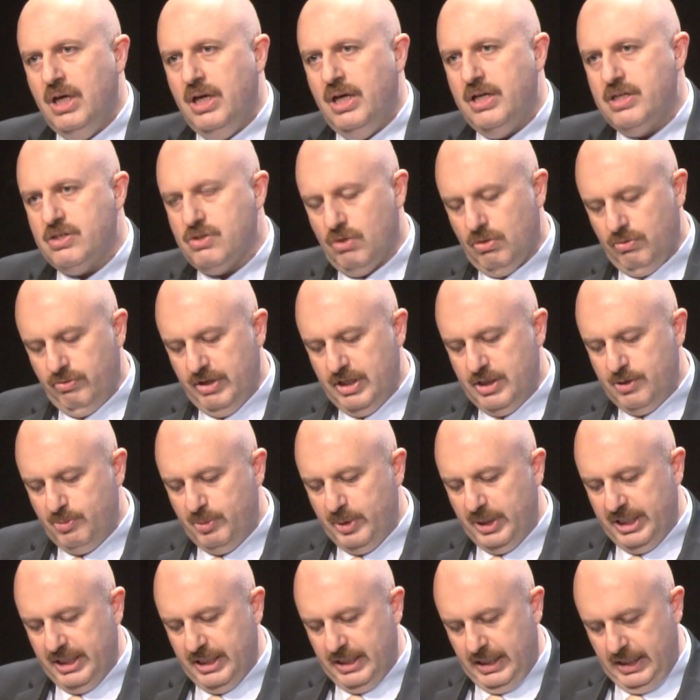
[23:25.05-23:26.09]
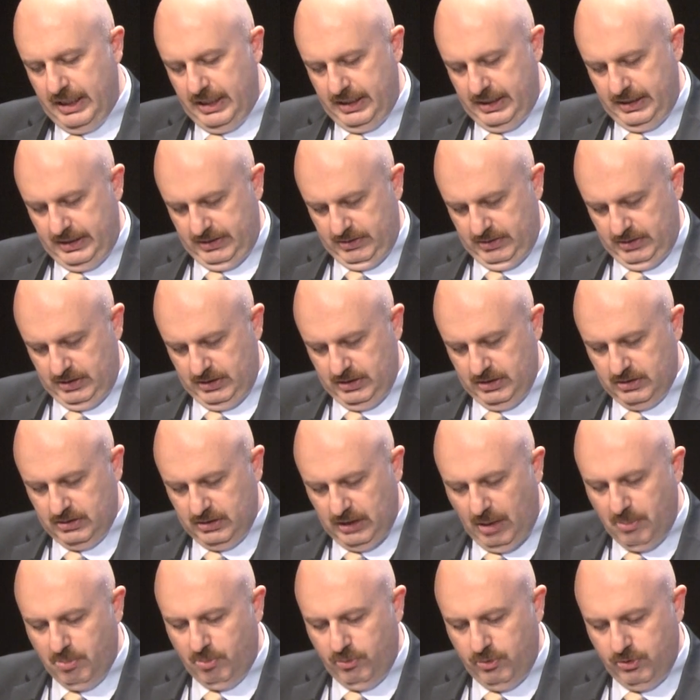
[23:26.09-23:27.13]
has always been a
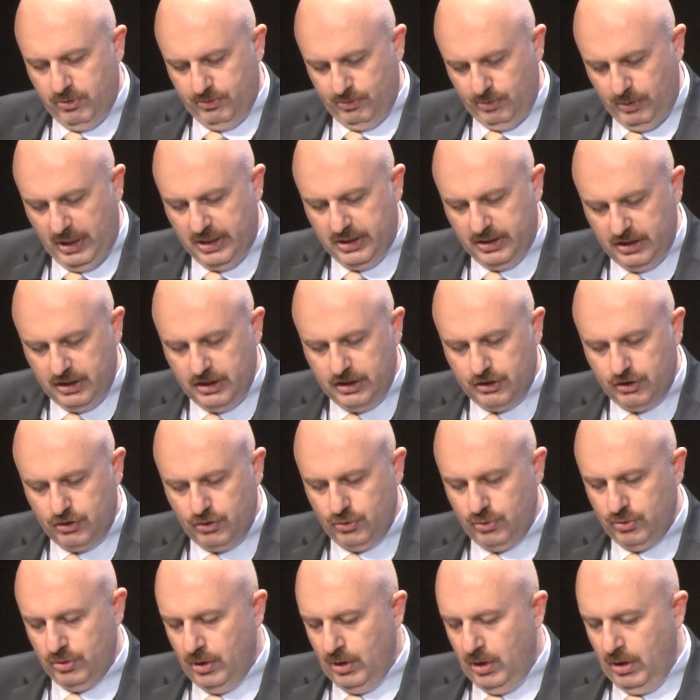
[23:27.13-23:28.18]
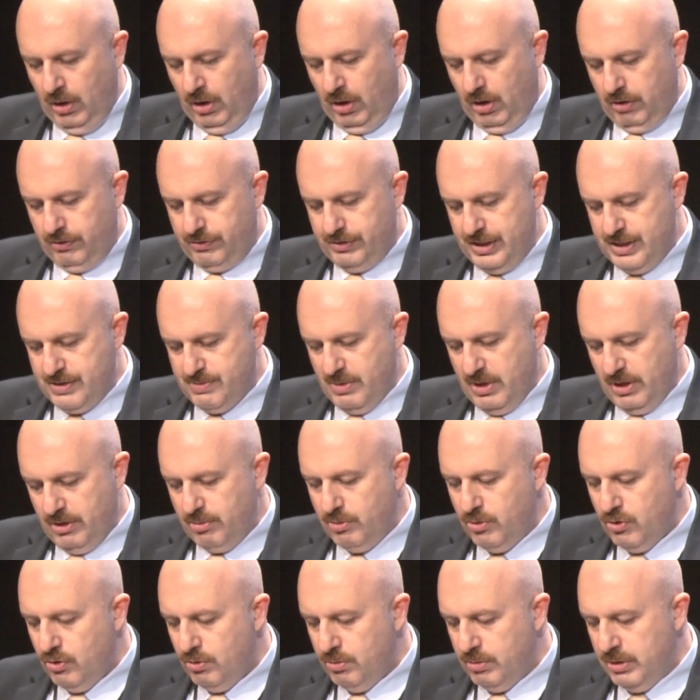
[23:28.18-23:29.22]
top one issue of
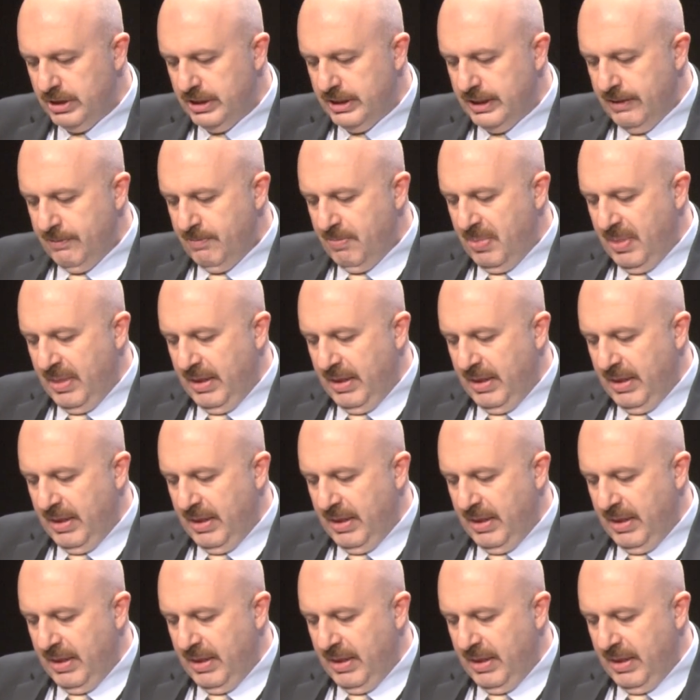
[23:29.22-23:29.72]
Hizmet movement.